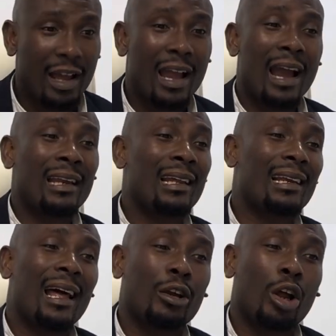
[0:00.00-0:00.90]
Any
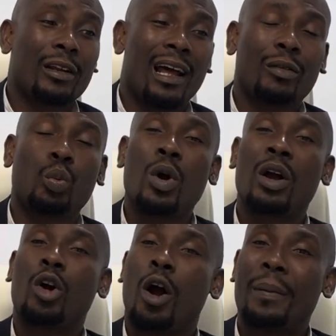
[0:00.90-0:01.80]
landlord that
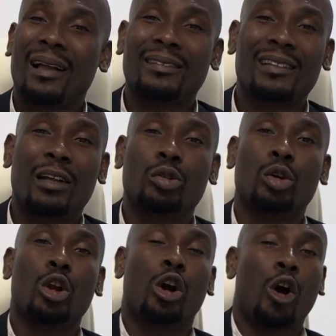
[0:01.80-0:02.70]
wake up and decide to
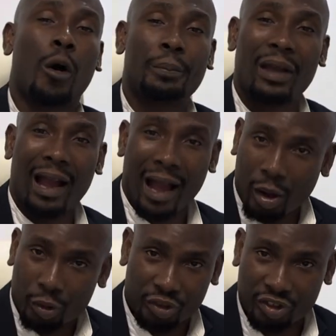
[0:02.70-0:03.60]
lock up your
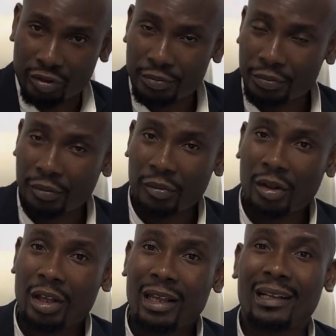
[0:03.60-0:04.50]
house,
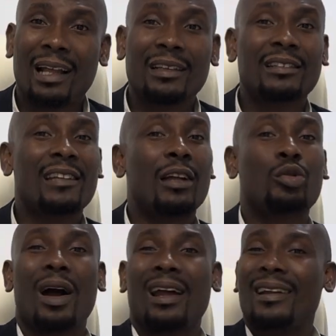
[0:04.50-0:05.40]
he can decide to
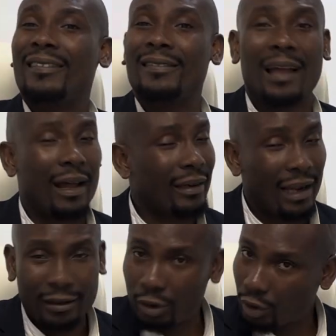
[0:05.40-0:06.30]
arrest that
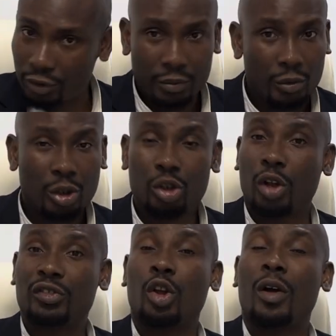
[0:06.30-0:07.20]
landlord. He
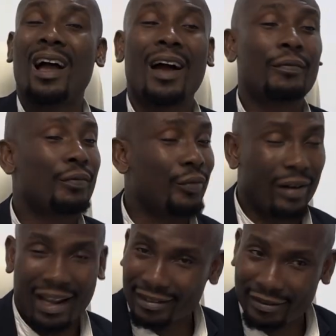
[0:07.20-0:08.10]
does not have
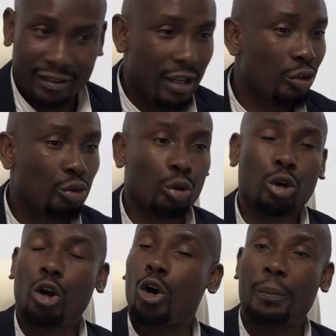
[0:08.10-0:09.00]
rights to
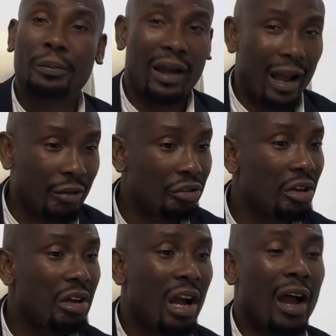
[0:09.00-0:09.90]
lock up your house.
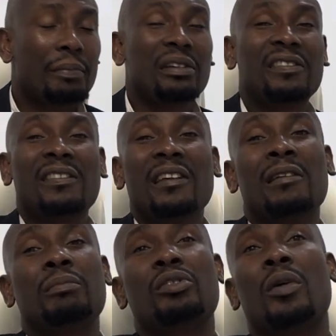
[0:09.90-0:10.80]
I've been
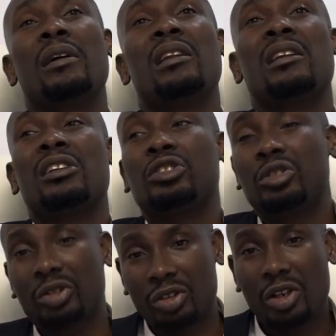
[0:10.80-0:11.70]
seeing so many
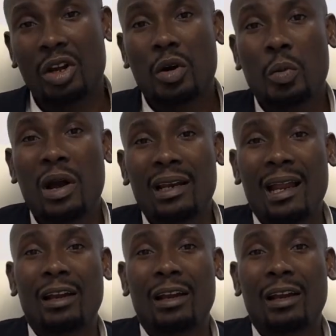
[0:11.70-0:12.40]
issues where